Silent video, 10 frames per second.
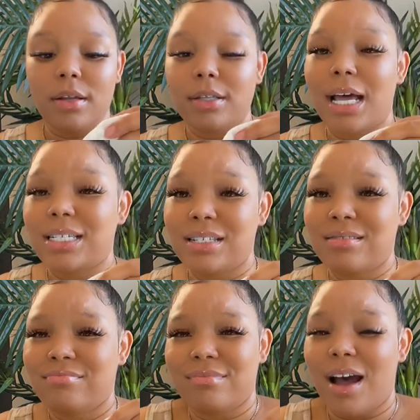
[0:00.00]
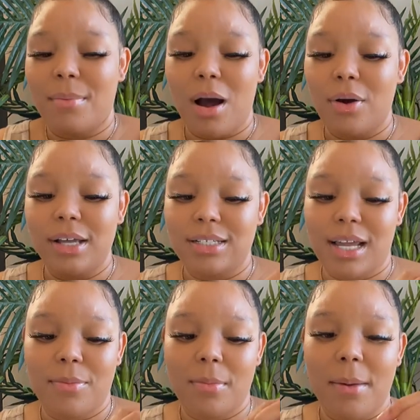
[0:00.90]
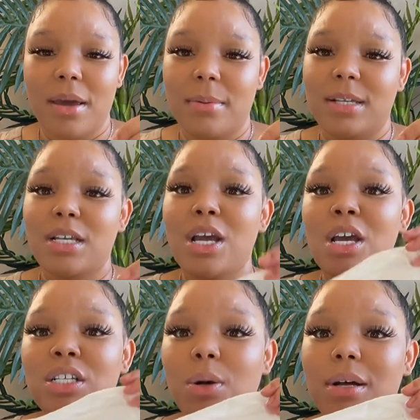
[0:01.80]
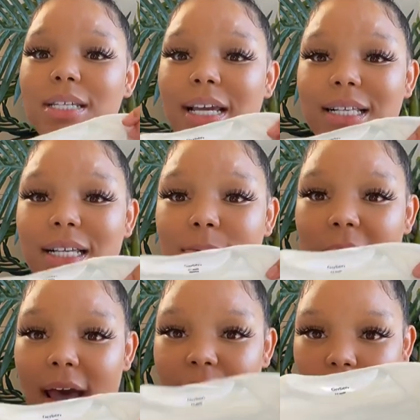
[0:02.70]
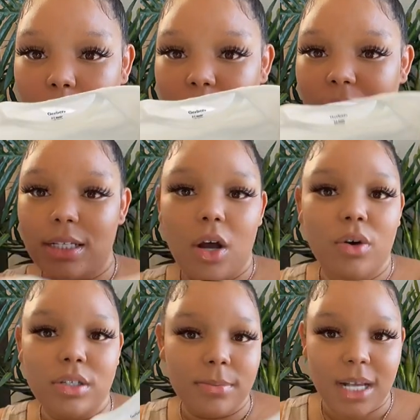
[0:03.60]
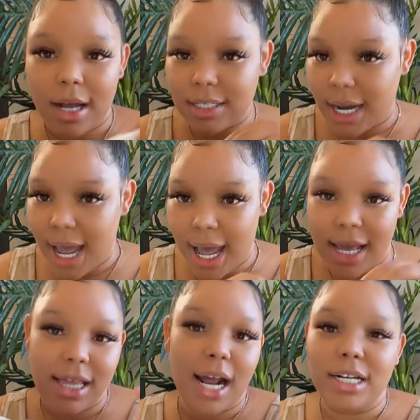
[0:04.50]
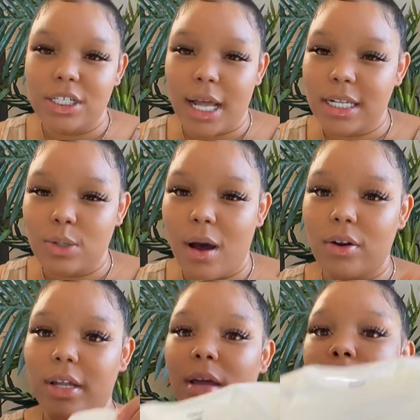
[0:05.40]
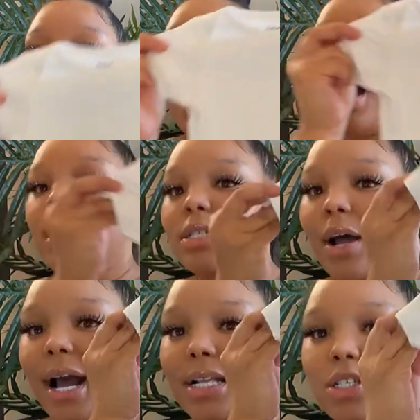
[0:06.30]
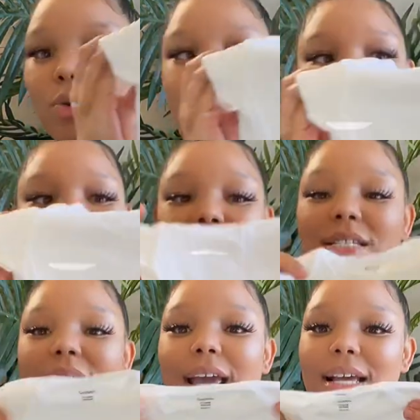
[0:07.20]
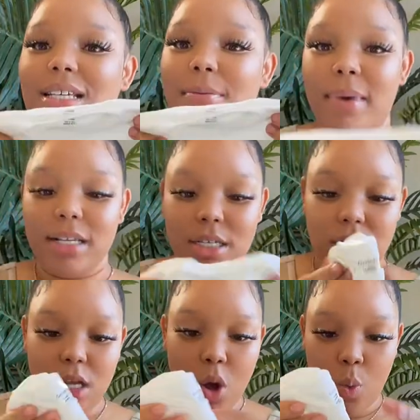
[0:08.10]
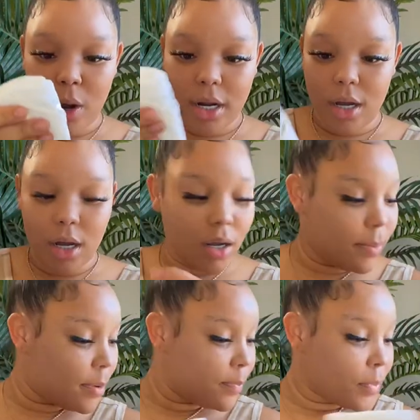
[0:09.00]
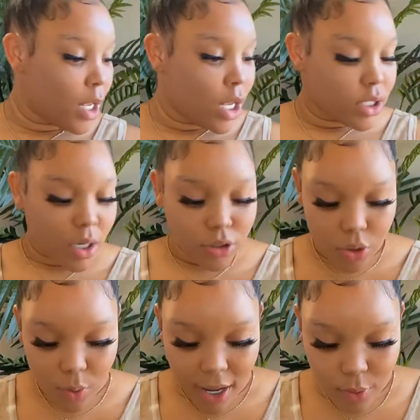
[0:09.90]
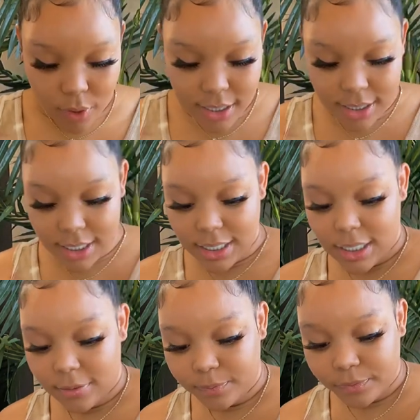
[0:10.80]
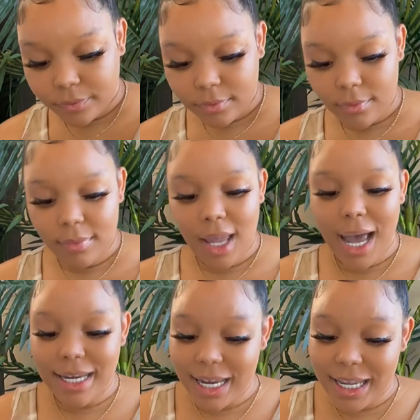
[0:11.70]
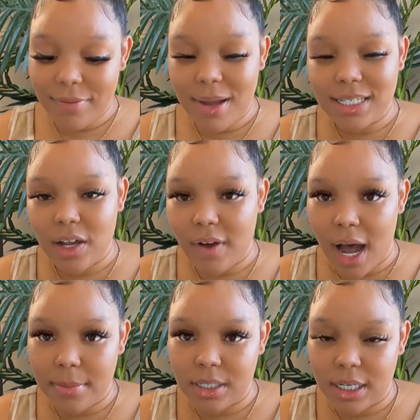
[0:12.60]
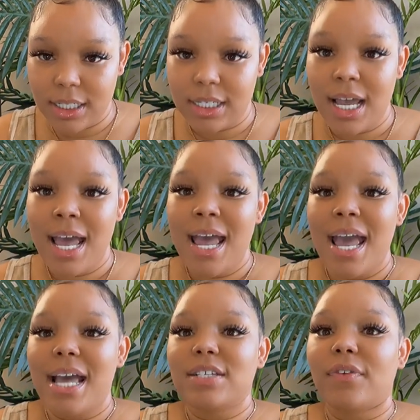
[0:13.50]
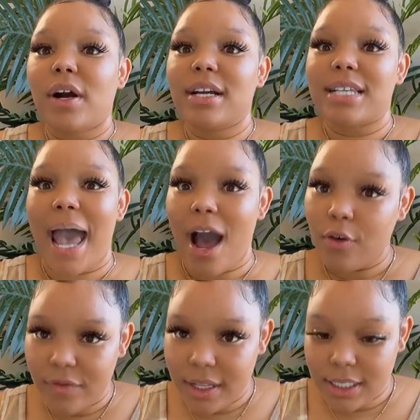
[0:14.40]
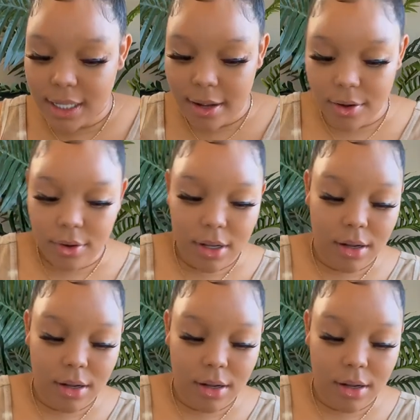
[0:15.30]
That's how I'm always down with my babies. So once he gets his bath, he could put this on, some socks and a hat, and then I could just like swaddle him. So I got 2 of these just in case he messes one up. So 2 white onesies. I did give myself options as far as outfits though,